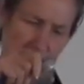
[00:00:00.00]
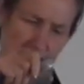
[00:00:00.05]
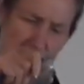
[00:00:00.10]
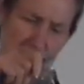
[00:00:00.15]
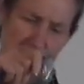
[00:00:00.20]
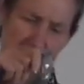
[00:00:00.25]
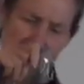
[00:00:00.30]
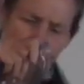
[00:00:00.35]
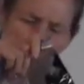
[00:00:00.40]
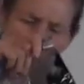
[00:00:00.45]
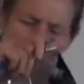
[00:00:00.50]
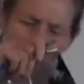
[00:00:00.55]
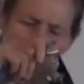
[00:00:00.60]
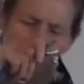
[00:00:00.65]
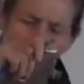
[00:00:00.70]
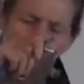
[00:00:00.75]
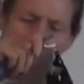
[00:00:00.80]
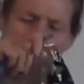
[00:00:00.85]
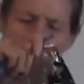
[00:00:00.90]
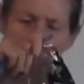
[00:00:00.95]
It'll start to
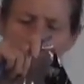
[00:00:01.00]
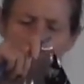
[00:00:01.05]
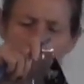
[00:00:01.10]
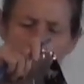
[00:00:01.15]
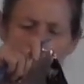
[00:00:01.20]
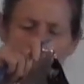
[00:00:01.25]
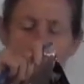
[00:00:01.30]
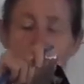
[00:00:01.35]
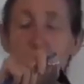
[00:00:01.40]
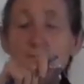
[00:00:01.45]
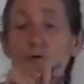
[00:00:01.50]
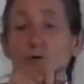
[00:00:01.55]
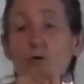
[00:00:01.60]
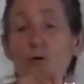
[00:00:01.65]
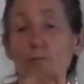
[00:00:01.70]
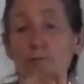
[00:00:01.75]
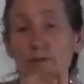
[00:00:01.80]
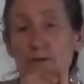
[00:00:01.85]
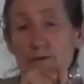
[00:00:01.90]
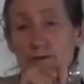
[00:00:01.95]
take a bit of
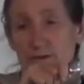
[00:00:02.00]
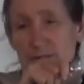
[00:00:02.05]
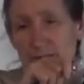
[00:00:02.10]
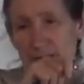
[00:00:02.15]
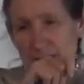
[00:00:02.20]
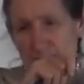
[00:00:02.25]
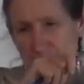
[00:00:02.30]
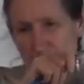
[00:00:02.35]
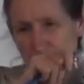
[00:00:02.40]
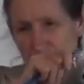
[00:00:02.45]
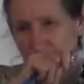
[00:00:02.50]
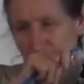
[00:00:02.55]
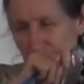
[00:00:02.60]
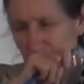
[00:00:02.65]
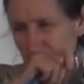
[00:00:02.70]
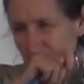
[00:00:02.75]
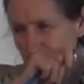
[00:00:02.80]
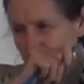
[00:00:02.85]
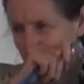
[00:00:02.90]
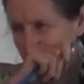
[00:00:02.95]
form because that's what
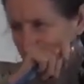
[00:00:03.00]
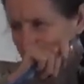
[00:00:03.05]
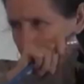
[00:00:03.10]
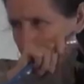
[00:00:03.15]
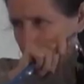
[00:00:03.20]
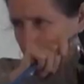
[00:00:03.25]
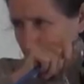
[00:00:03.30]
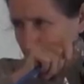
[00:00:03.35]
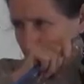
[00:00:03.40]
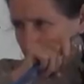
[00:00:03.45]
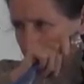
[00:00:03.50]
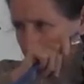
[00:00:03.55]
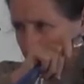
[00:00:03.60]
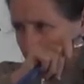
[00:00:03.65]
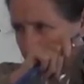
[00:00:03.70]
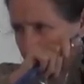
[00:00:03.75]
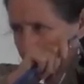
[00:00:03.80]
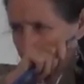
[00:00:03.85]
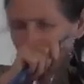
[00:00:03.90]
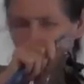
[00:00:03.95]
the psyllium does.
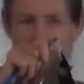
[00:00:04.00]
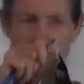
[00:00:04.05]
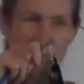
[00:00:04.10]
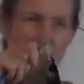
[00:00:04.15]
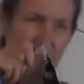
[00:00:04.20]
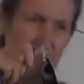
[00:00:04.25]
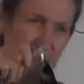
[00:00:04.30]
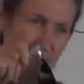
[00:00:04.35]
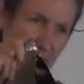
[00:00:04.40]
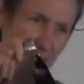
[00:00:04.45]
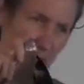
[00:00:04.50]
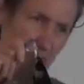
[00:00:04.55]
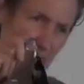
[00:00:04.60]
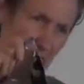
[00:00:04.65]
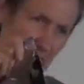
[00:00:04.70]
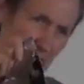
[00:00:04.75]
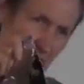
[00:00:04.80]
It sort of goes like a